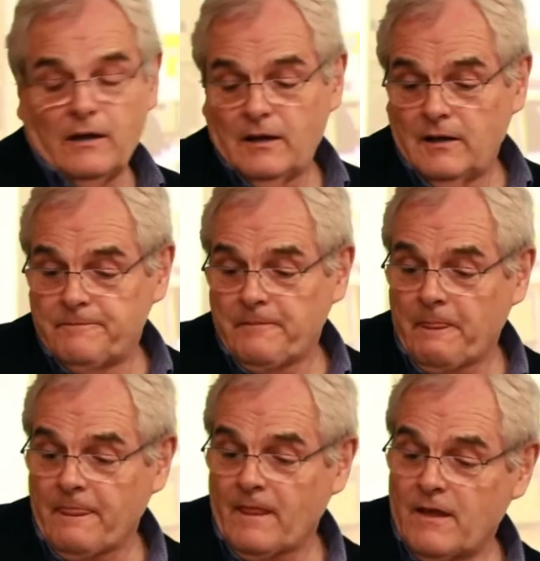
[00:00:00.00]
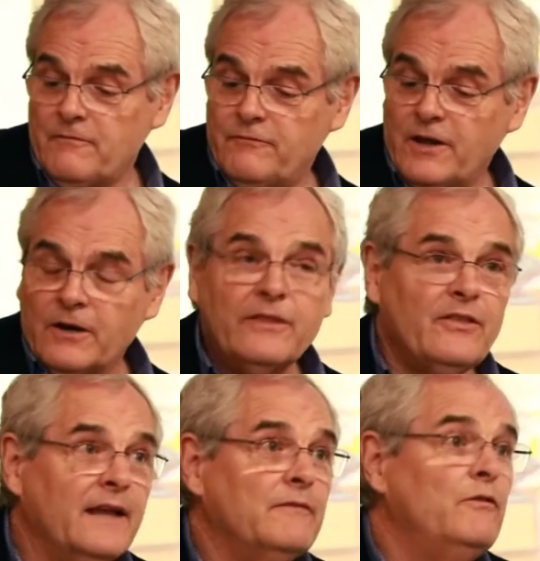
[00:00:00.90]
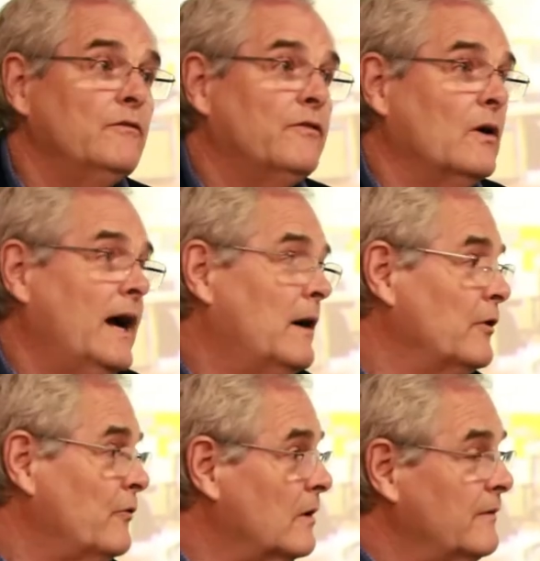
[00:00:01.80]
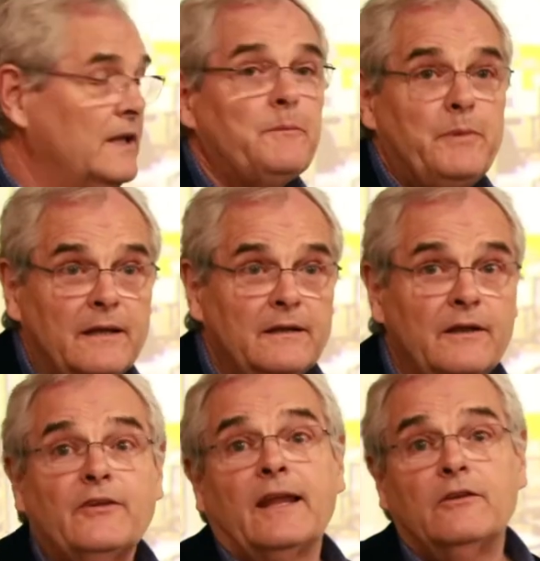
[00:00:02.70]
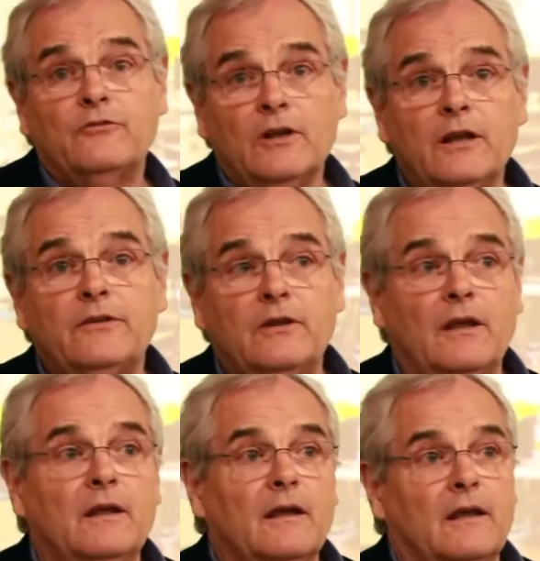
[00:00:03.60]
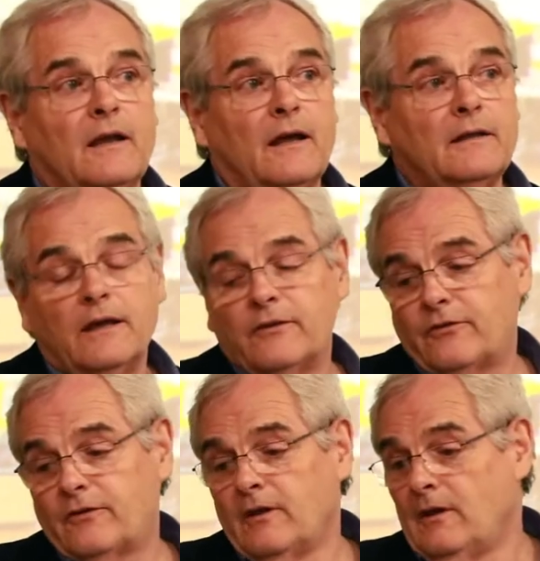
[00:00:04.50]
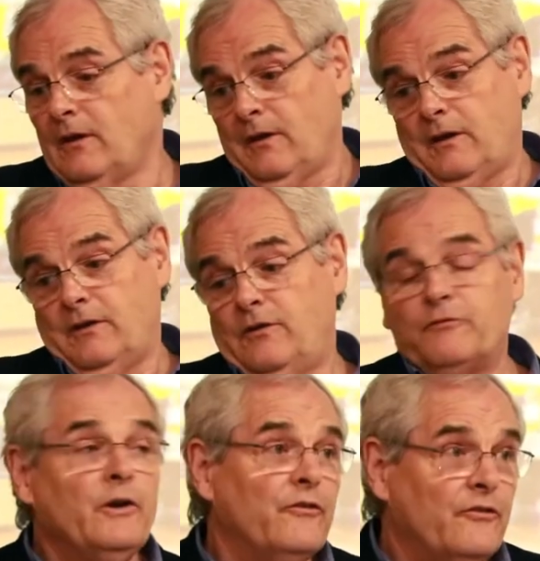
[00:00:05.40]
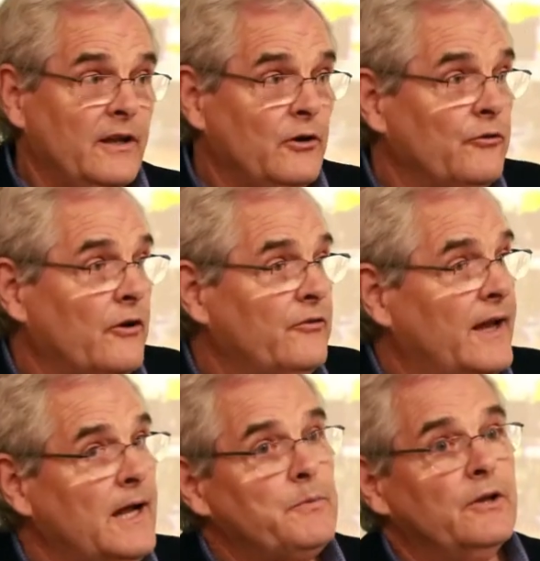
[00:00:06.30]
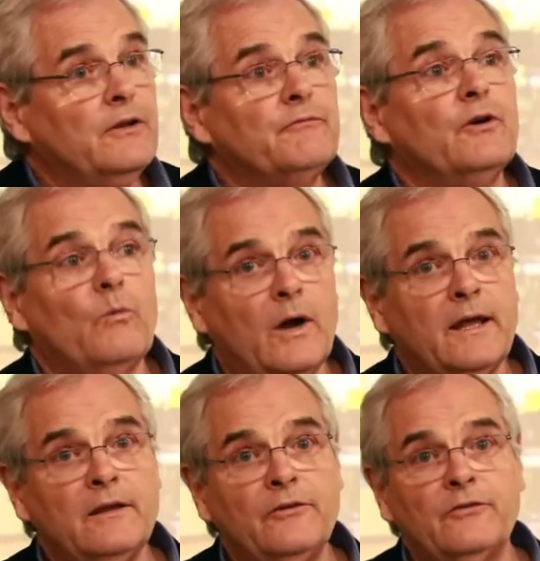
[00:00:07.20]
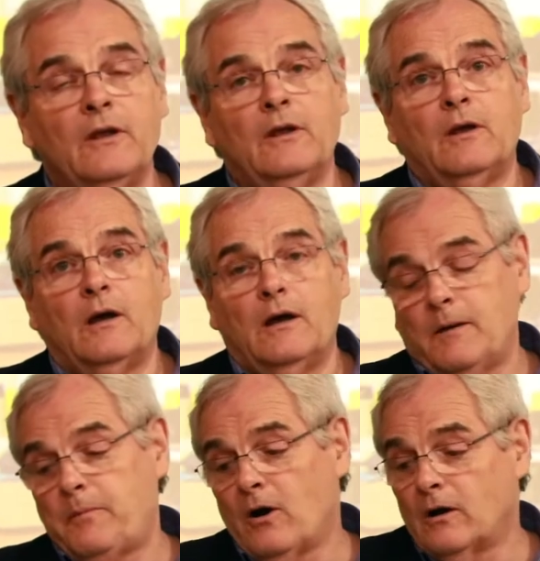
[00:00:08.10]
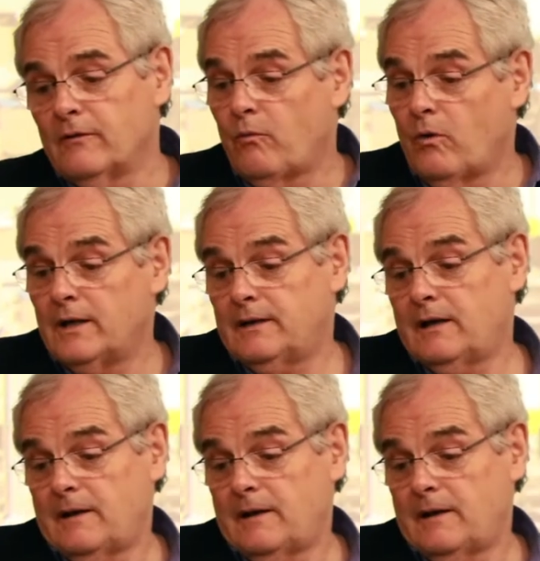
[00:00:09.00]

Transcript: um, very thankful for our sort of independence and agility. And I guess different centers are set up in different ways. Uh, part of what